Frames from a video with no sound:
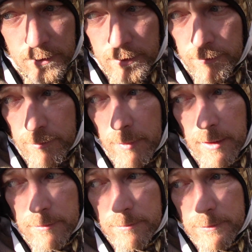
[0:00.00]
except for
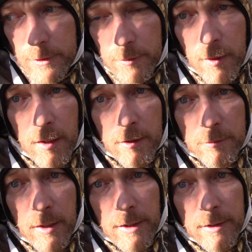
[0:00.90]
about 2 hours
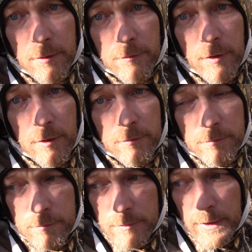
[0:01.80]
where I had to go vote,
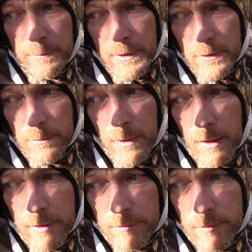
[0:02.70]
eat me a little
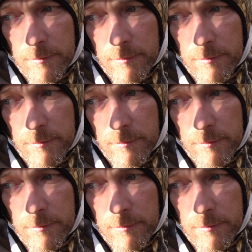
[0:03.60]
bite. So